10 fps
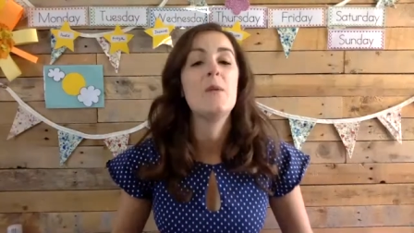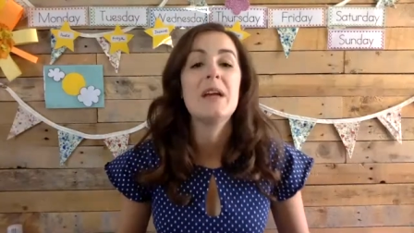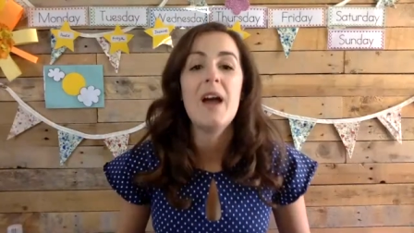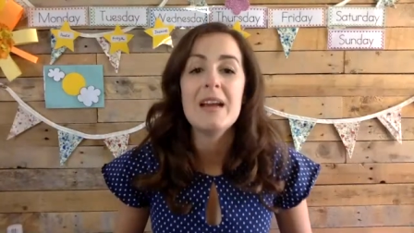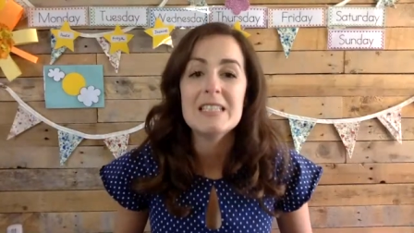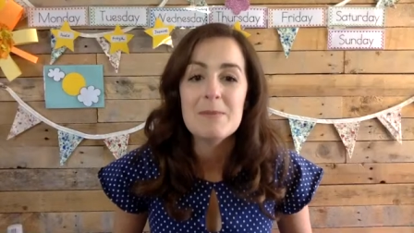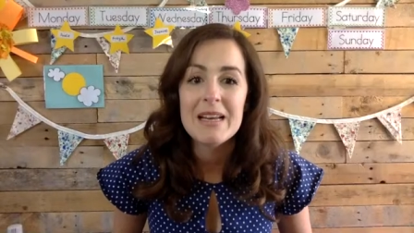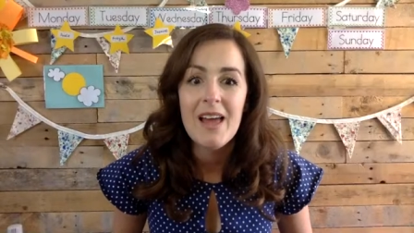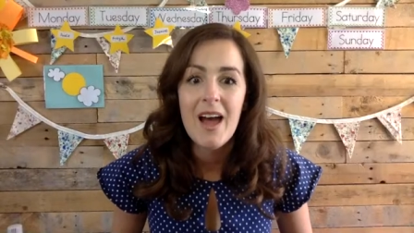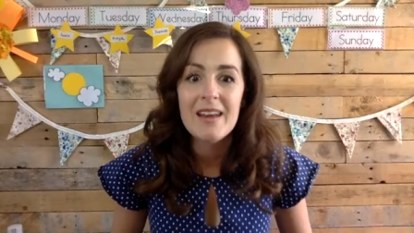We're going to
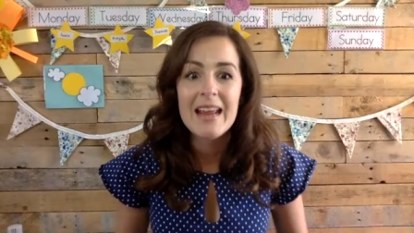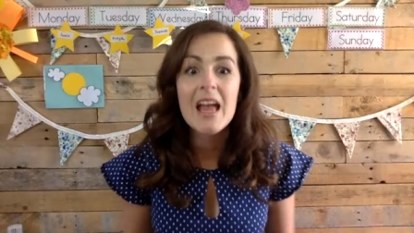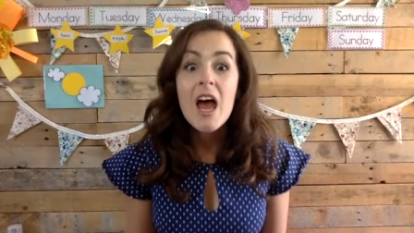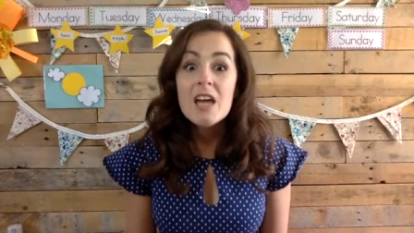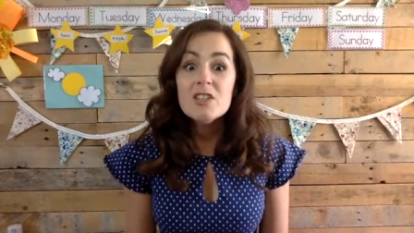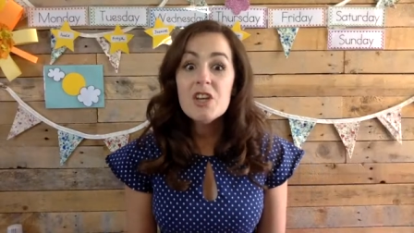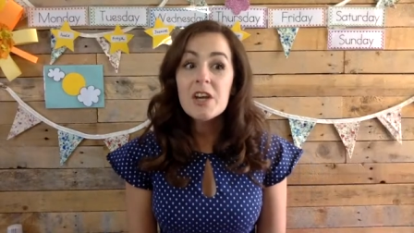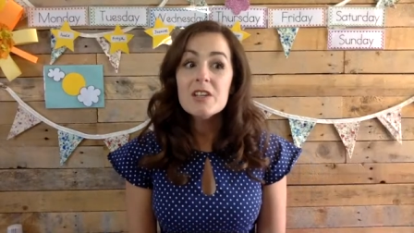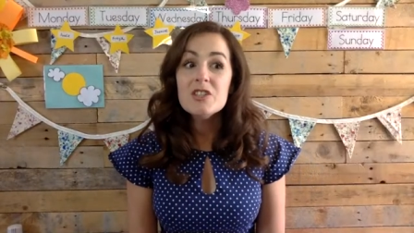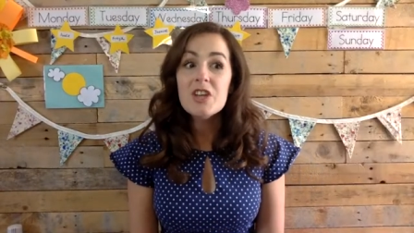be learning
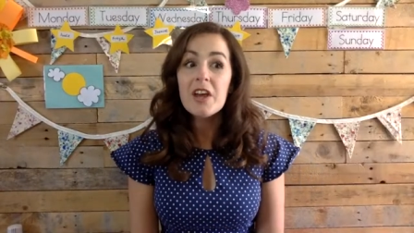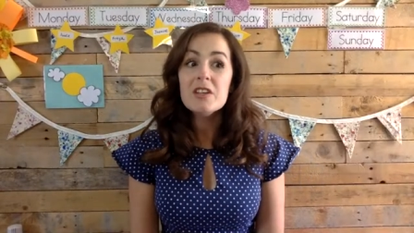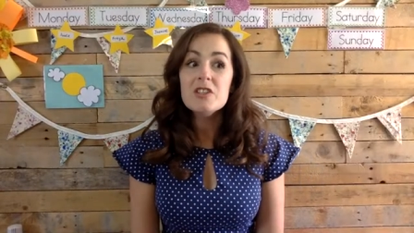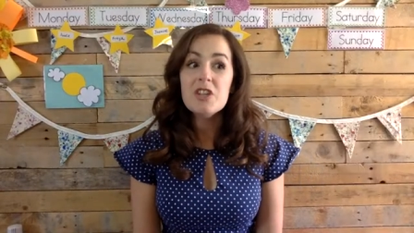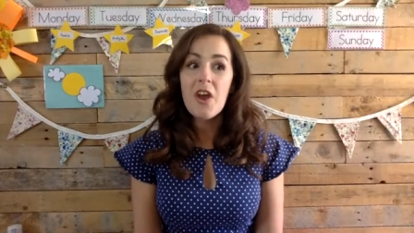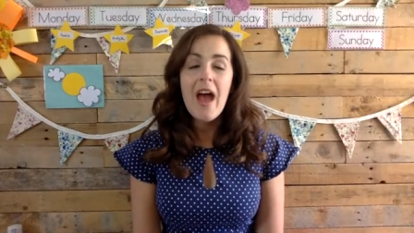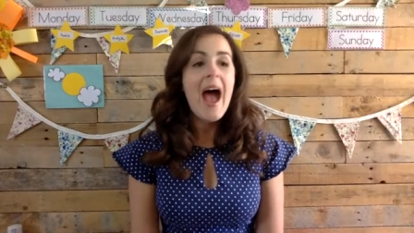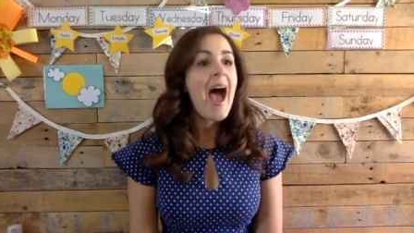ch, ch, ch,